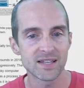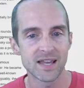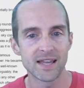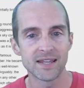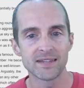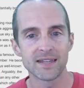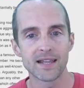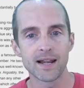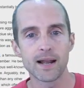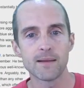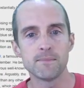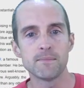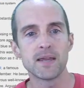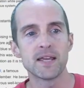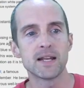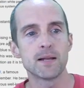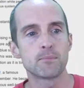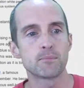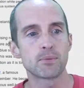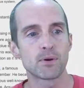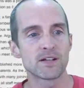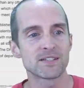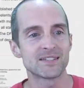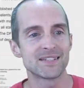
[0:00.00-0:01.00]
and then I made a
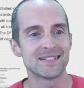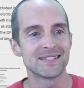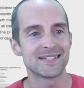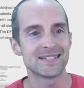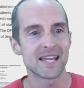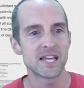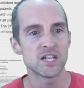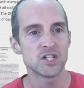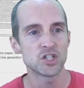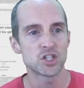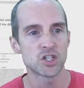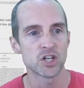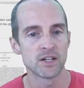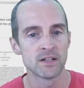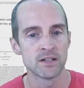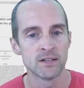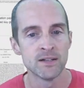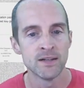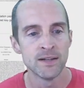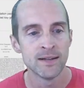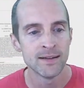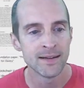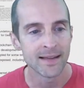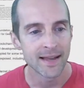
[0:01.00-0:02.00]
presentation